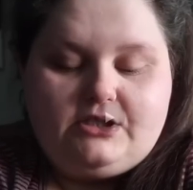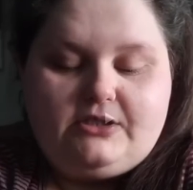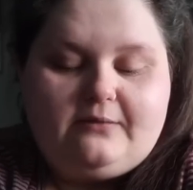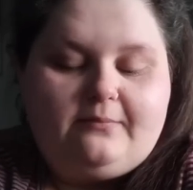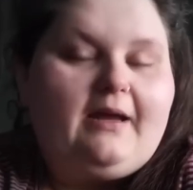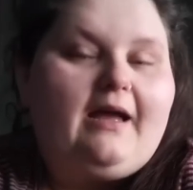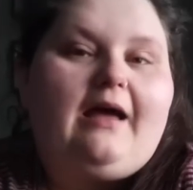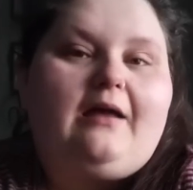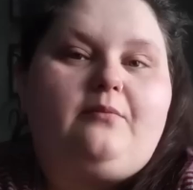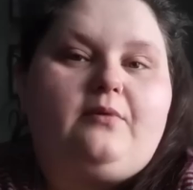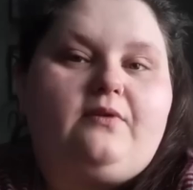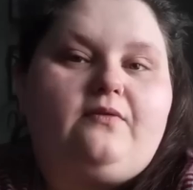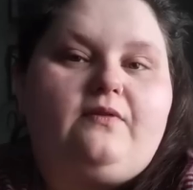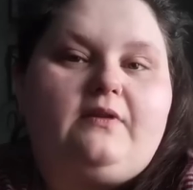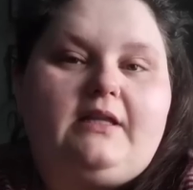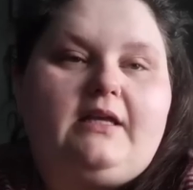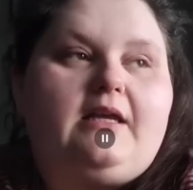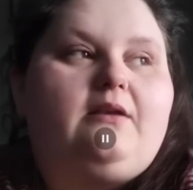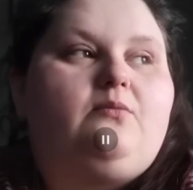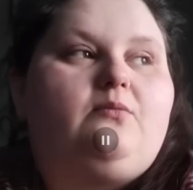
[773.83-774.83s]
was, I had it was
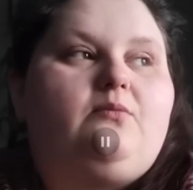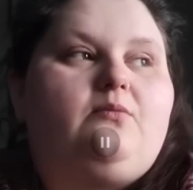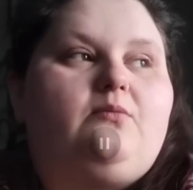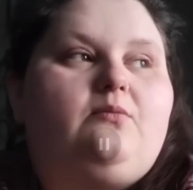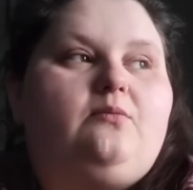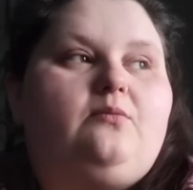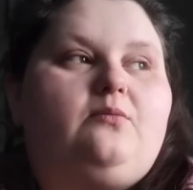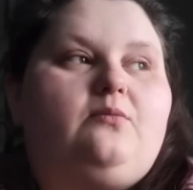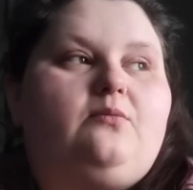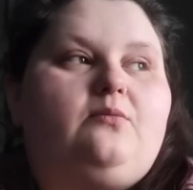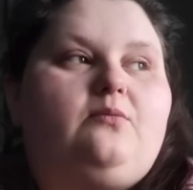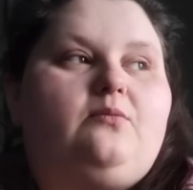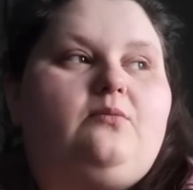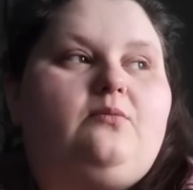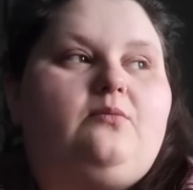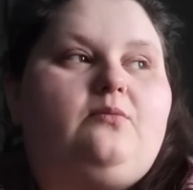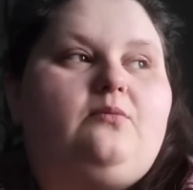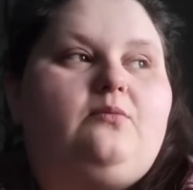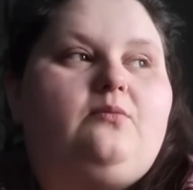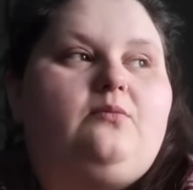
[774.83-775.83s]
Wifey's party.